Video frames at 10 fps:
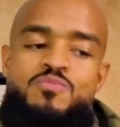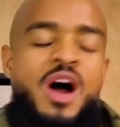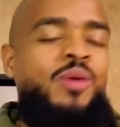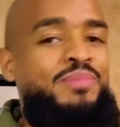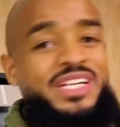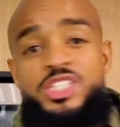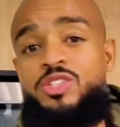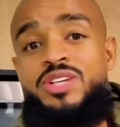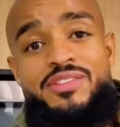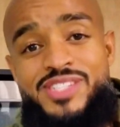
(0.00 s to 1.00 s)
oh, my
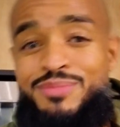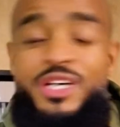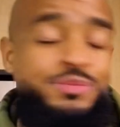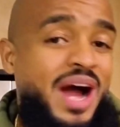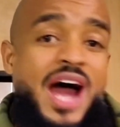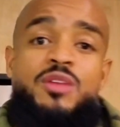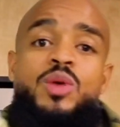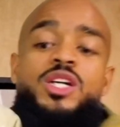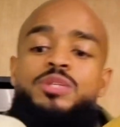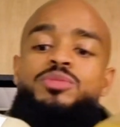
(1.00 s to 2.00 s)
children have Seamoss, but I don't
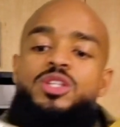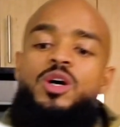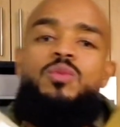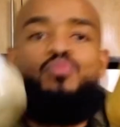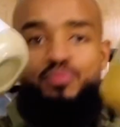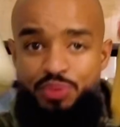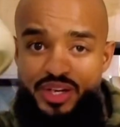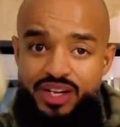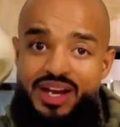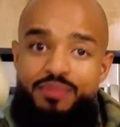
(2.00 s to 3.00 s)
want them to know, put
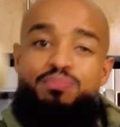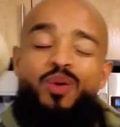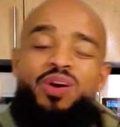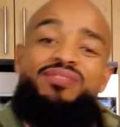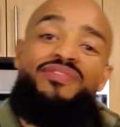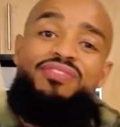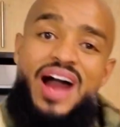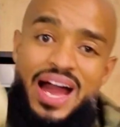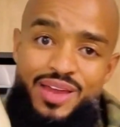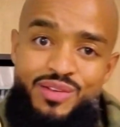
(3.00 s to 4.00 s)
in at
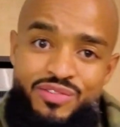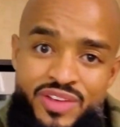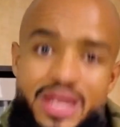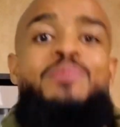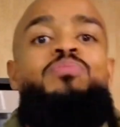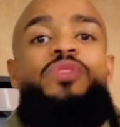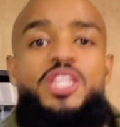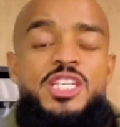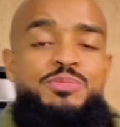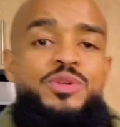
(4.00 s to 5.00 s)
0.5
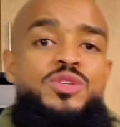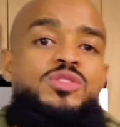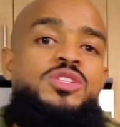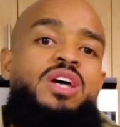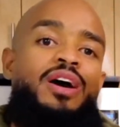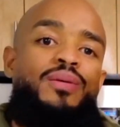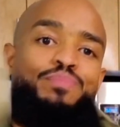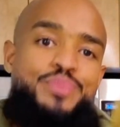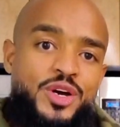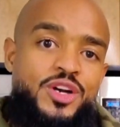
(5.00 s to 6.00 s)
teaspoons
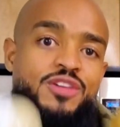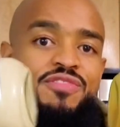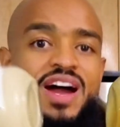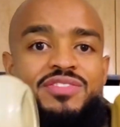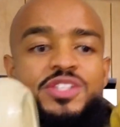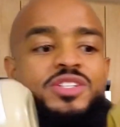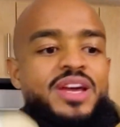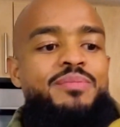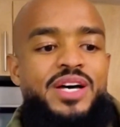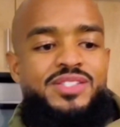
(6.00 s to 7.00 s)
per 500
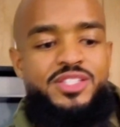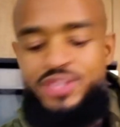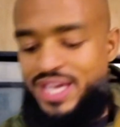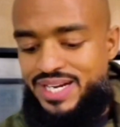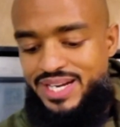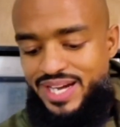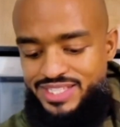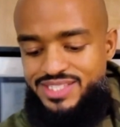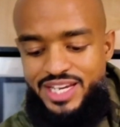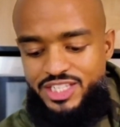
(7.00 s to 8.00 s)
mLs and you get a
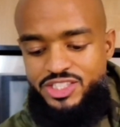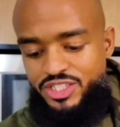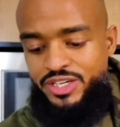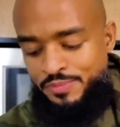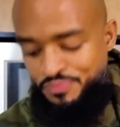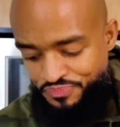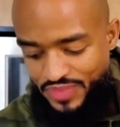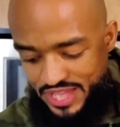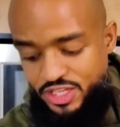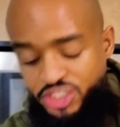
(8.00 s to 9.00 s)
nice texture
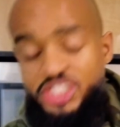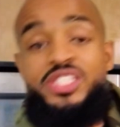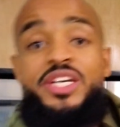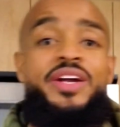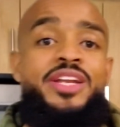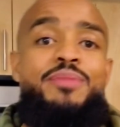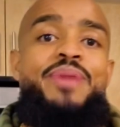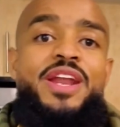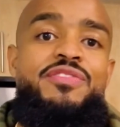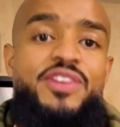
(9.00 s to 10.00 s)
and they're still gonna
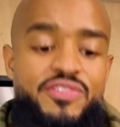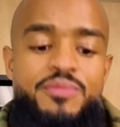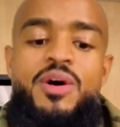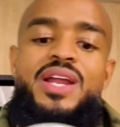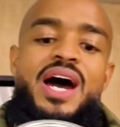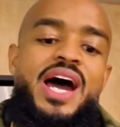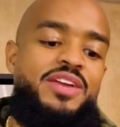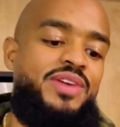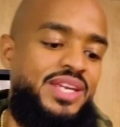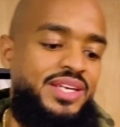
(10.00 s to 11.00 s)
benefit from all the high
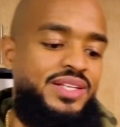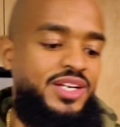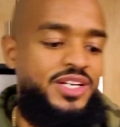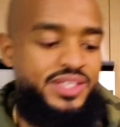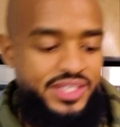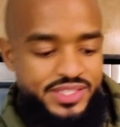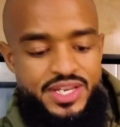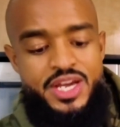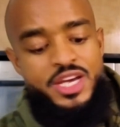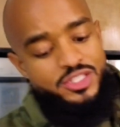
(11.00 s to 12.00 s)
grade healing goodness.
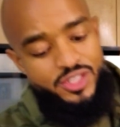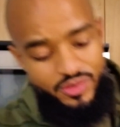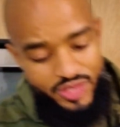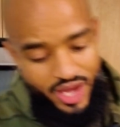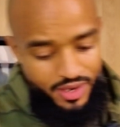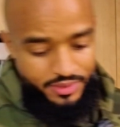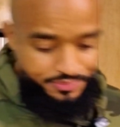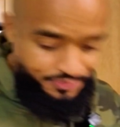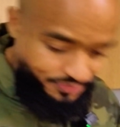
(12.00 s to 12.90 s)
So y'all,